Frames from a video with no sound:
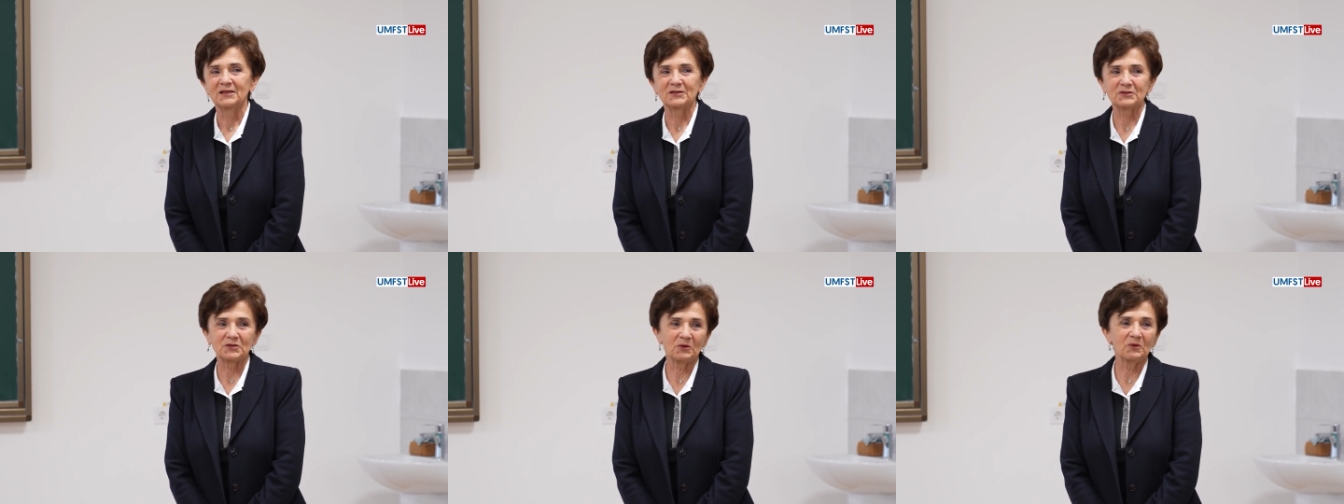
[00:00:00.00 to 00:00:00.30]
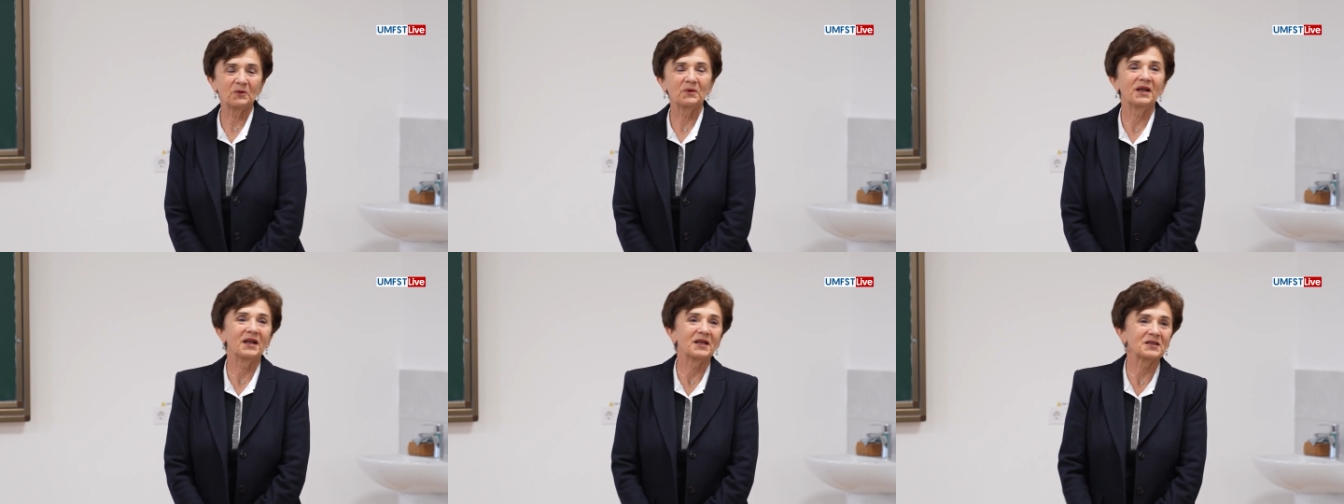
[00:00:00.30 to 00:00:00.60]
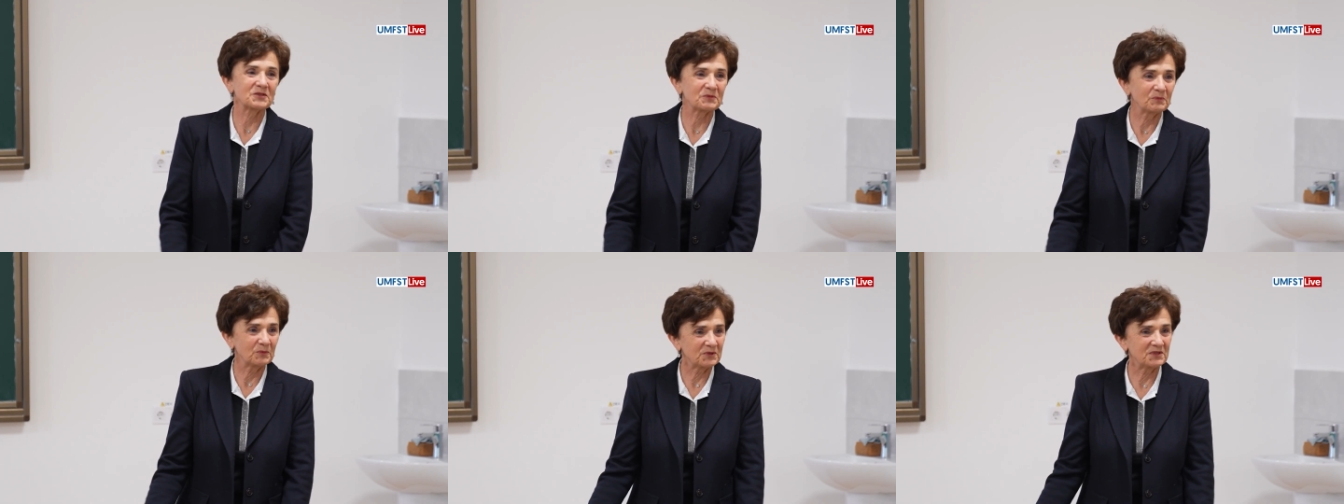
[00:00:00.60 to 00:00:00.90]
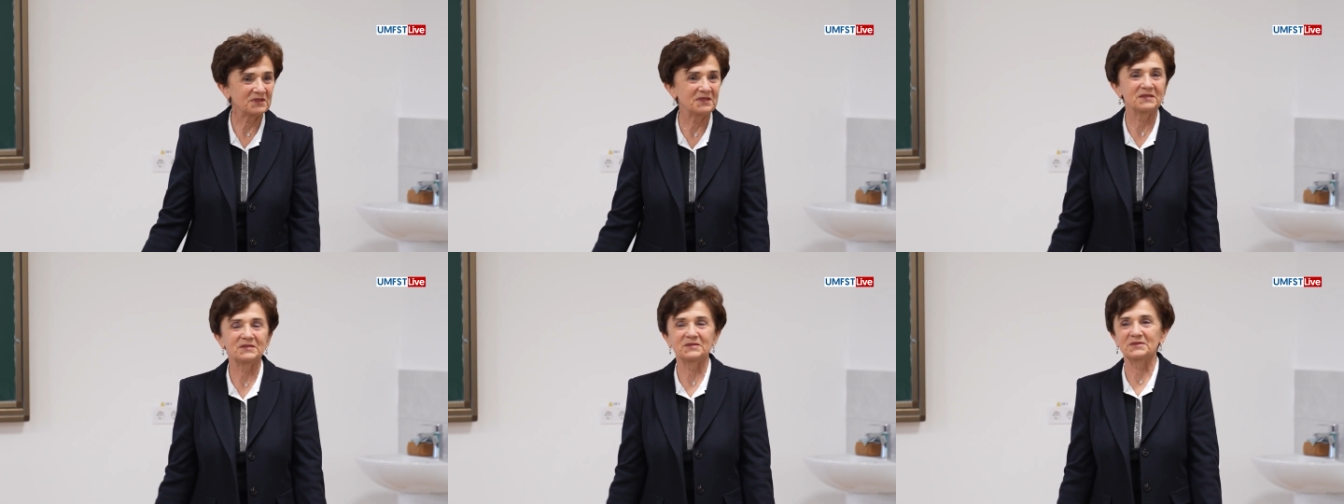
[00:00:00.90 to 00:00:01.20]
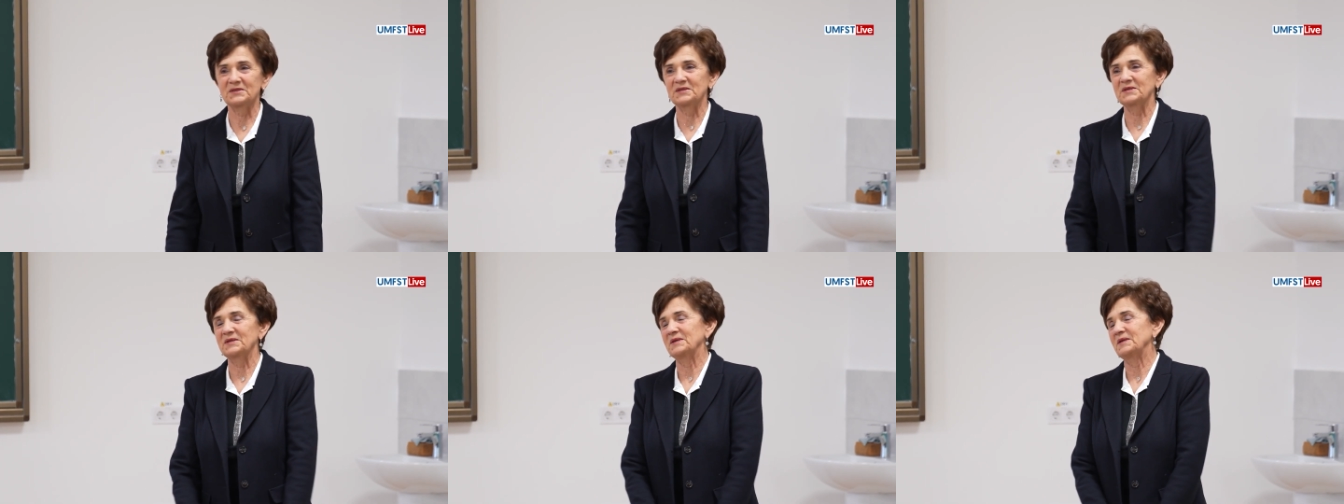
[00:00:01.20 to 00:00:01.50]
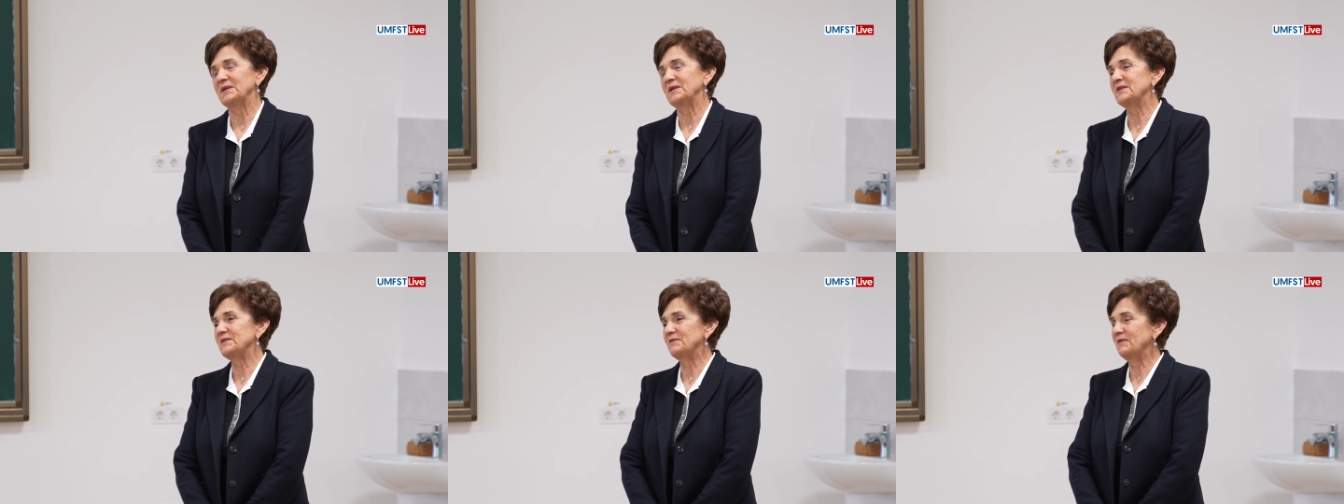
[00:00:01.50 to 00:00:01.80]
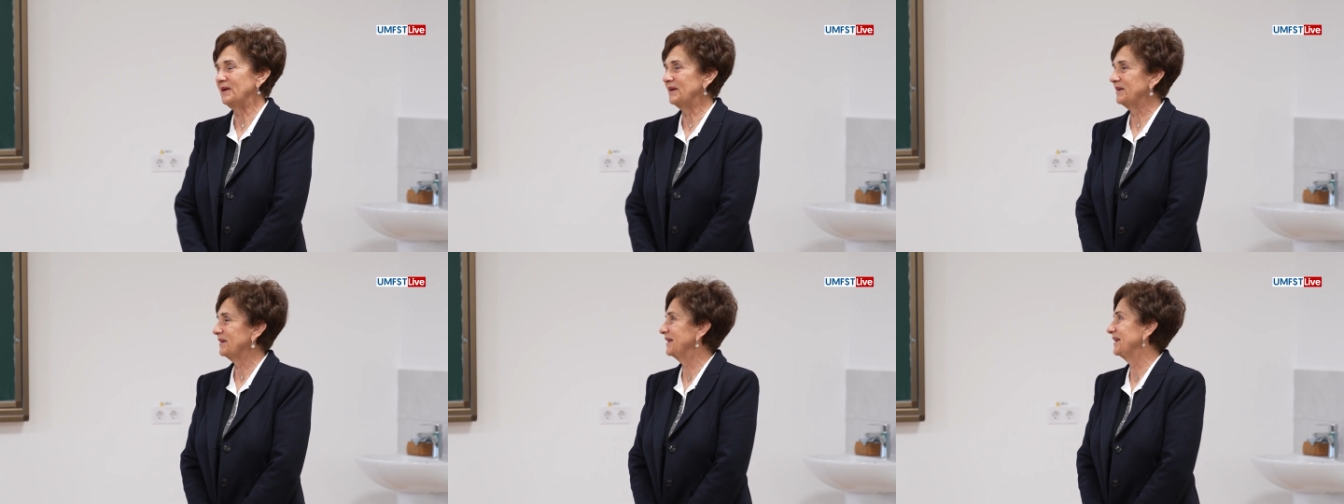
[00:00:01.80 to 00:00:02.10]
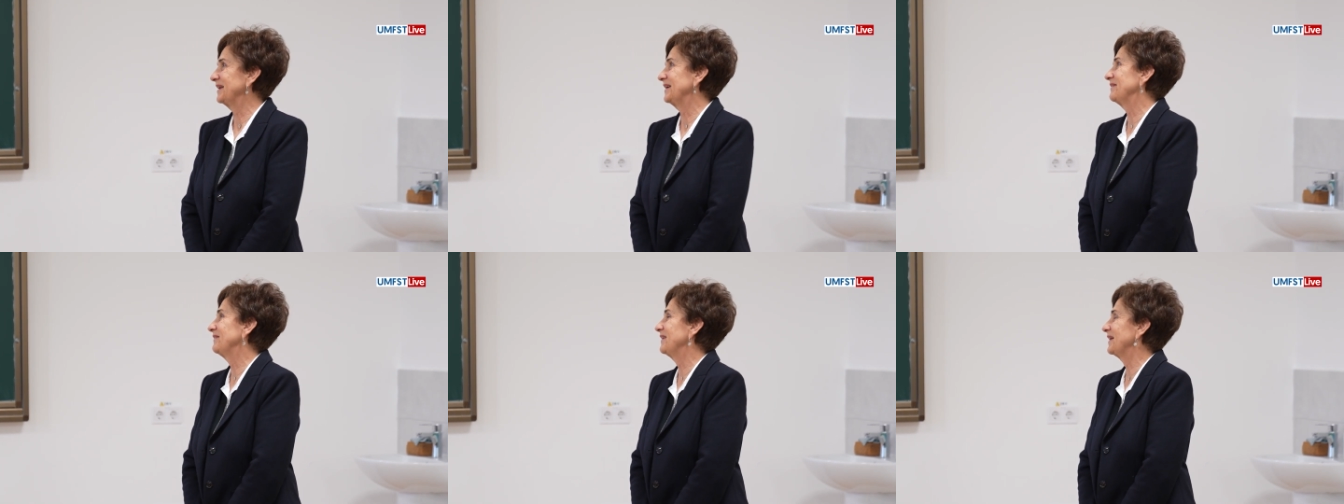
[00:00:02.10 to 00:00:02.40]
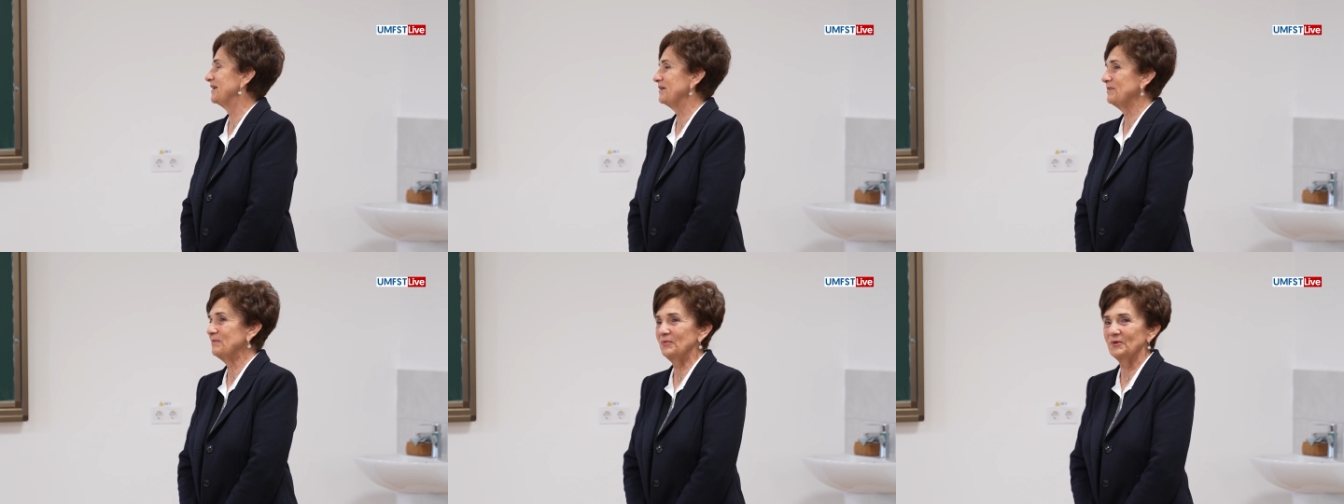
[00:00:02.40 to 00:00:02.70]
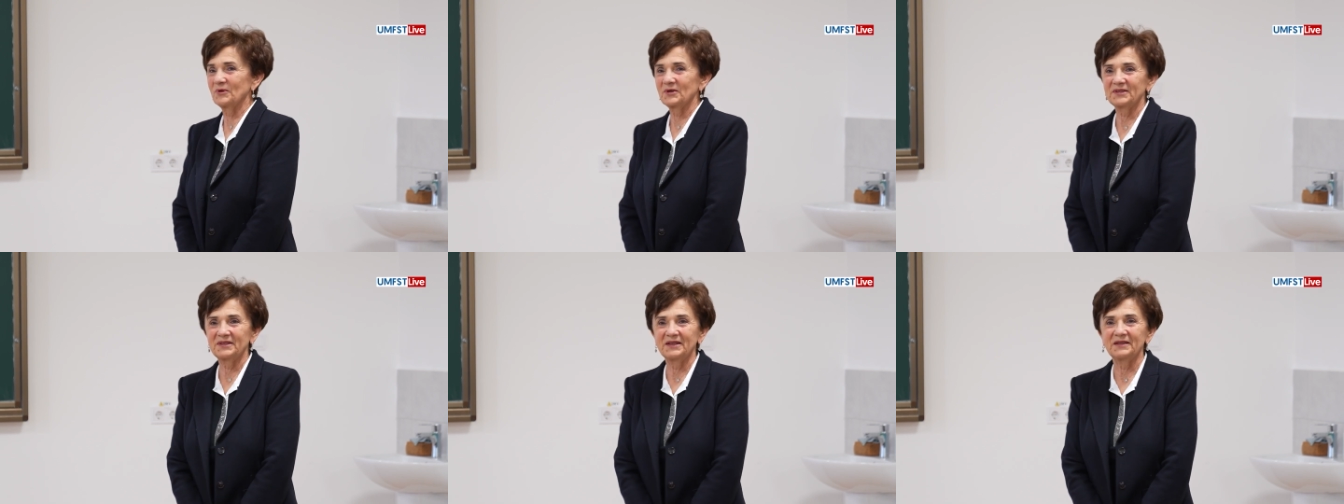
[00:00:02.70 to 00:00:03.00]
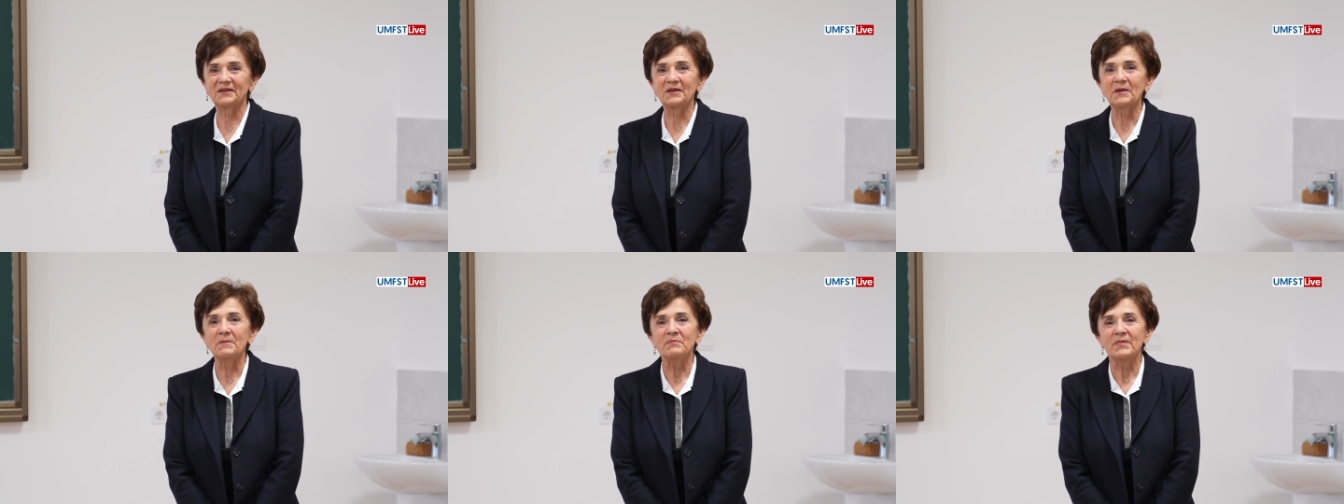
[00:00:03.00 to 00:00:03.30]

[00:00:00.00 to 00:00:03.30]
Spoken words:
So Erasmus is very, very important.